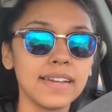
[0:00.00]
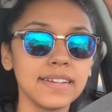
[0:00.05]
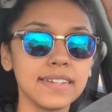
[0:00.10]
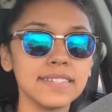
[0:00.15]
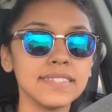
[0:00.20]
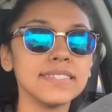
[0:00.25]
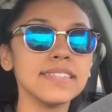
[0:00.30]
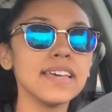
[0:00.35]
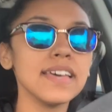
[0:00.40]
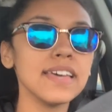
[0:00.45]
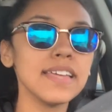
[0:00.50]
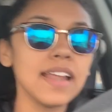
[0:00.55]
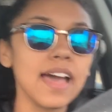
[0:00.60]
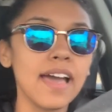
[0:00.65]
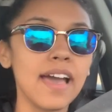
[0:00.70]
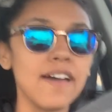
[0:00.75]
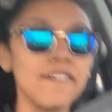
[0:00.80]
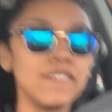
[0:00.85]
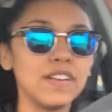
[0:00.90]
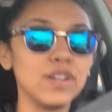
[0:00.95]
I said, I
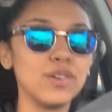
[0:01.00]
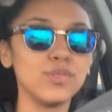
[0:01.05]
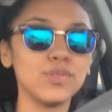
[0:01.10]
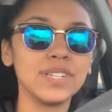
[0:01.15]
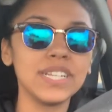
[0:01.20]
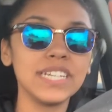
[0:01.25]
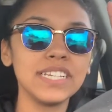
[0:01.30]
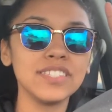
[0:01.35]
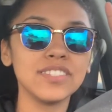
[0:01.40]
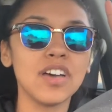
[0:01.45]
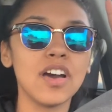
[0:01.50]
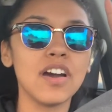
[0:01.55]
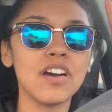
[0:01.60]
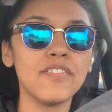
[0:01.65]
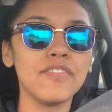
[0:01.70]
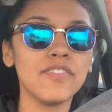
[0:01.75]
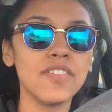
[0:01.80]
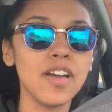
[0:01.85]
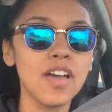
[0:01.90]
have no days off